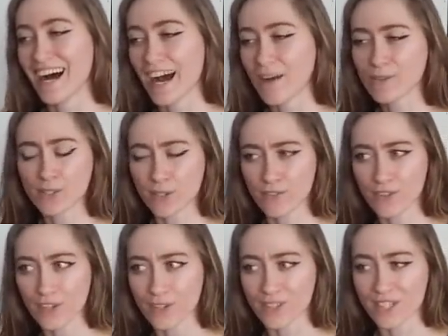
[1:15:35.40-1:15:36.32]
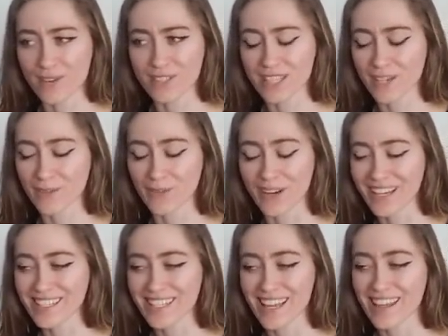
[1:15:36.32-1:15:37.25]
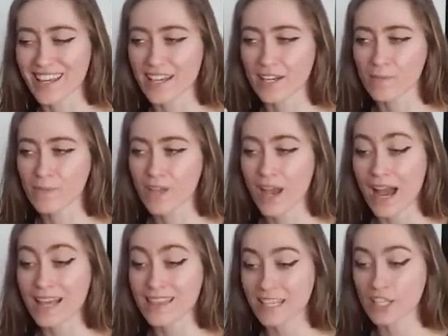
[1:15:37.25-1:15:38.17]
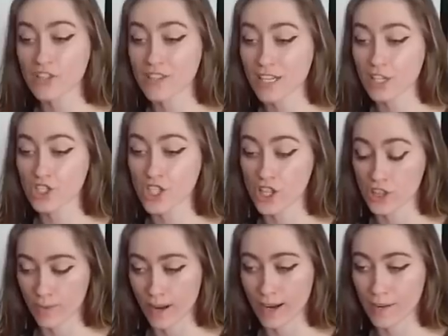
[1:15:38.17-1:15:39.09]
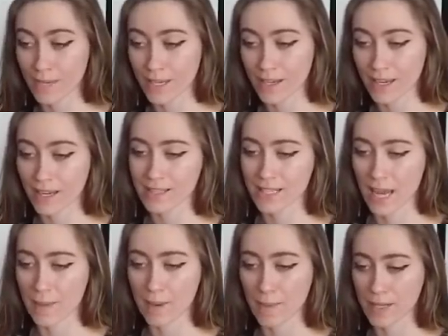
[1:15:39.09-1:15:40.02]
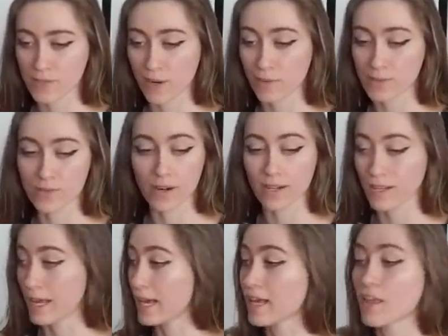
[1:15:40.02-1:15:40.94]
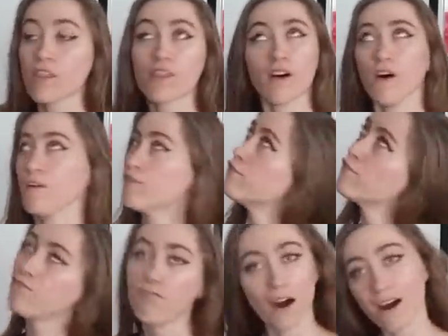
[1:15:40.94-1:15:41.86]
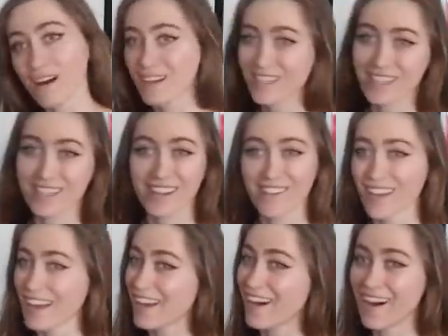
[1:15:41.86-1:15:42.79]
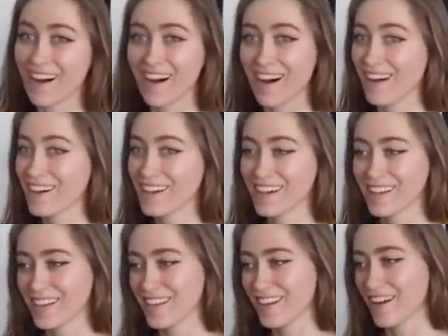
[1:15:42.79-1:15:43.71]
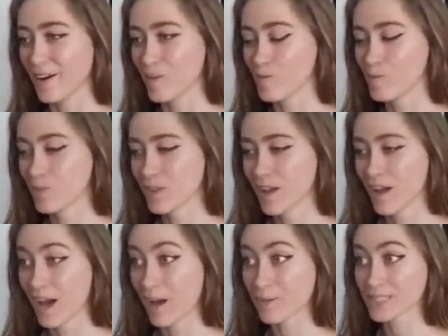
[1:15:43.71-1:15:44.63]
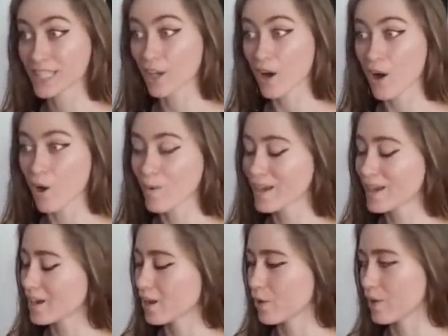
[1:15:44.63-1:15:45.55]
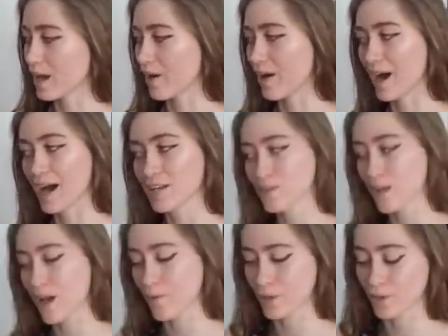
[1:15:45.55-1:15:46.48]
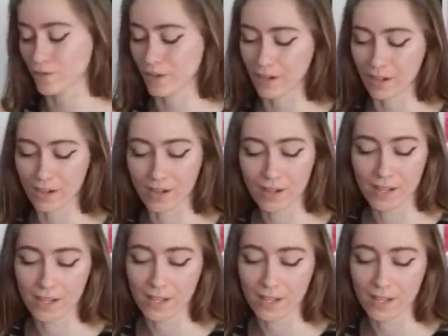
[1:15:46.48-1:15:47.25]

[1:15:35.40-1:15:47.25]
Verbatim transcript: I was so confused. I was like, what? And then I think then she threatened me, and at the time my best friend was very like, the fuck, you know, like uh uh-uh. uh. And then um, I was like, oh, we gotta go now. I do not want you to fight her.